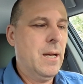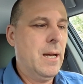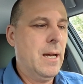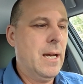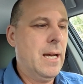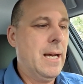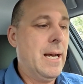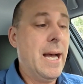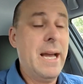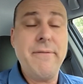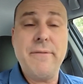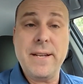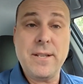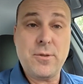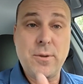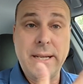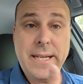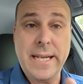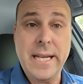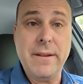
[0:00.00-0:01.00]
Uh, I
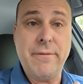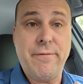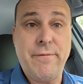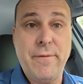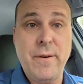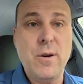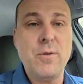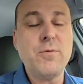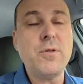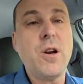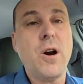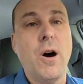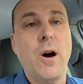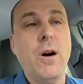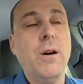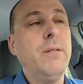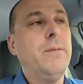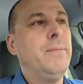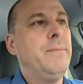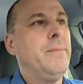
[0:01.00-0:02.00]
eventually get a phone
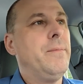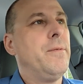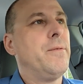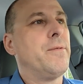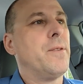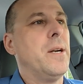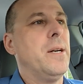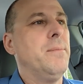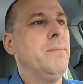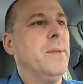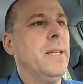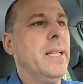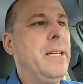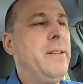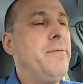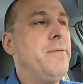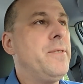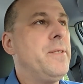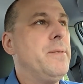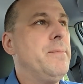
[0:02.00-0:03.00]
call from
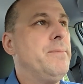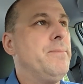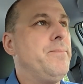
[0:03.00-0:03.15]
Lyft,